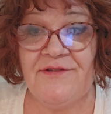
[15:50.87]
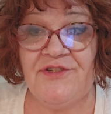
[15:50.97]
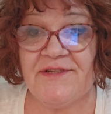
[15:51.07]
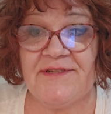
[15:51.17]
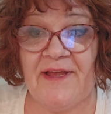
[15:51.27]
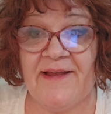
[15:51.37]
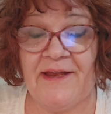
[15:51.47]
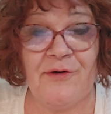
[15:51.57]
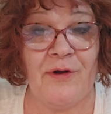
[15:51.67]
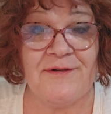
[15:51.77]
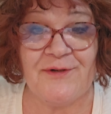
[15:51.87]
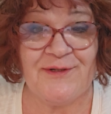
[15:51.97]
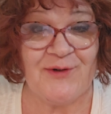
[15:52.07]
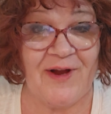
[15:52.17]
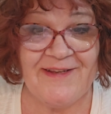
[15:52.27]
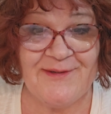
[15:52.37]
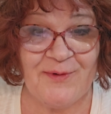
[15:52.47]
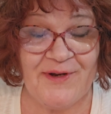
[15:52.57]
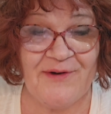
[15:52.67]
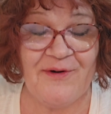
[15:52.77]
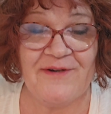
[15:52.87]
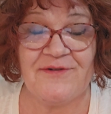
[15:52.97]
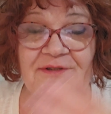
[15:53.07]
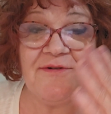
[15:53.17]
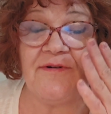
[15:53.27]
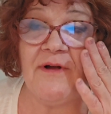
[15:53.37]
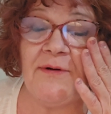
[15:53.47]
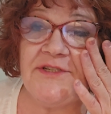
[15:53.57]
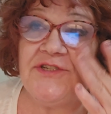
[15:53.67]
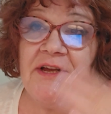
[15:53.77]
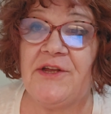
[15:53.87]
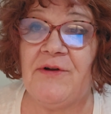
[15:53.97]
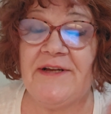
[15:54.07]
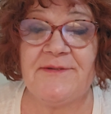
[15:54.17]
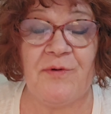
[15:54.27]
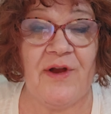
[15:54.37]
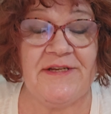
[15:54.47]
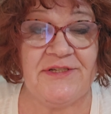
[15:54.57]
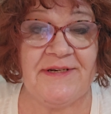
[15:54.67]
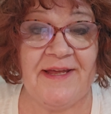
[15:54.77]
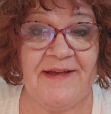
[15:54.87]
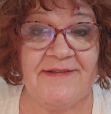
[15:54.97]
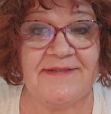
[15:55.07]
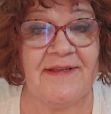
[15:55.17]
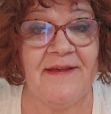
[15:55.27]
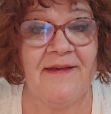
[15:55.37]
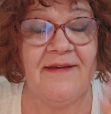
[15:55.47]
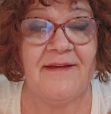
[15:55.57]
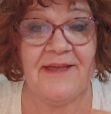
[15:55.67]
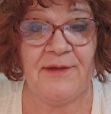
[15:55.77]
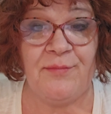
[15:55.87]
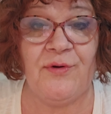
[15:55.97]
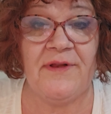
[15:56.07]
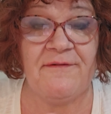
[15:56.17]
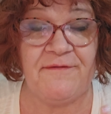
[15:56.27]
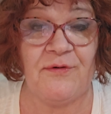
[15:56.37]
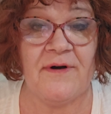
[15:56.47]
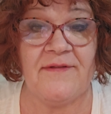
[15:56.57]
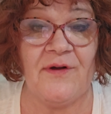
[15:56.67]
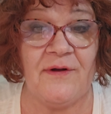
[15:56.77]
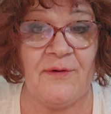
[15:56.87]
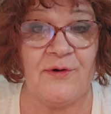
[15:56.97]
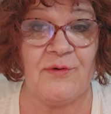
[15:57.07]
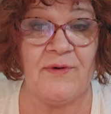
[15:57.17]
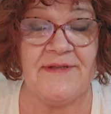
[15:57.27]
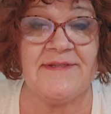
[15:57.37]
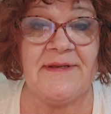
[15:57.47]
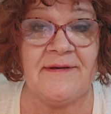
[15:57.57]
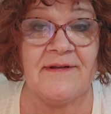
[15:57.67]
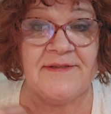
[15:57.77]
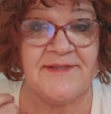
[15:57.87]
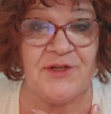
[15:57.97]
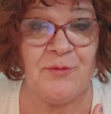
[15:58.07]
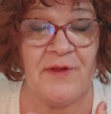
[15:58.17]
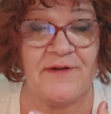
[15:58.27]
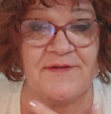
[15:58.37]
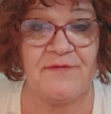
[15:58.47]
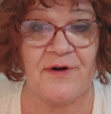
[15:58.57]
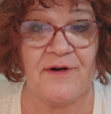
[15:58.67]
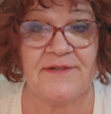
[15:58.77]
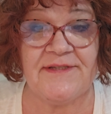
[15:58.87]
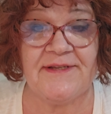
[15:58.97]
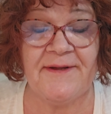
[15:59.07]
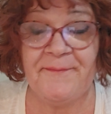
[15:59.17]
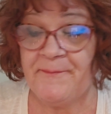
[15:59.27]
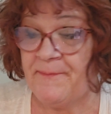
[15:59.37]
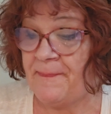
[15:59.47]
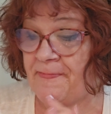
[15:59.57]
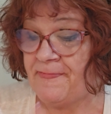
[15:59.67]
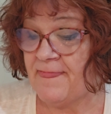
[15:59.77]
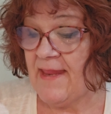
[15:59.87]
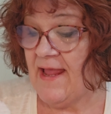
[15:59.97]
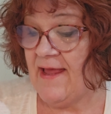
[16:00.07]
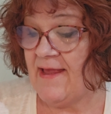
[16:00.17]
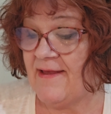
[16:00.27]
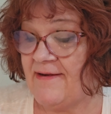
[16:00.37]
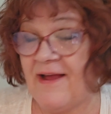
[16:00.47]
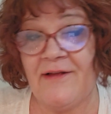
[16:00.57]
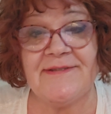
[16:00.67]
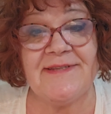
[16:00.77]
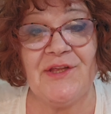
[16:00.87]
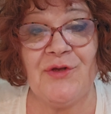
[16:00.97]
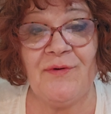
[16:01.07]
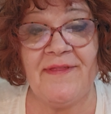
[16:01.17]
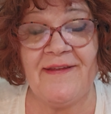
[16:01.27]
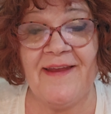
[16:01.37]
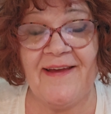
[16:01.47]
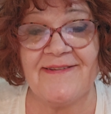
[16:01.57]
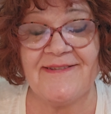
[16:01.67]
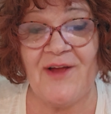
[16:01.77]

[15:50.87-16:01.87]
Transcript: just like at a grocery store, I used to work at a grocery store, always check your expiration dates. Keep pulling forward the older ones and consume those first. And I'll see you in the next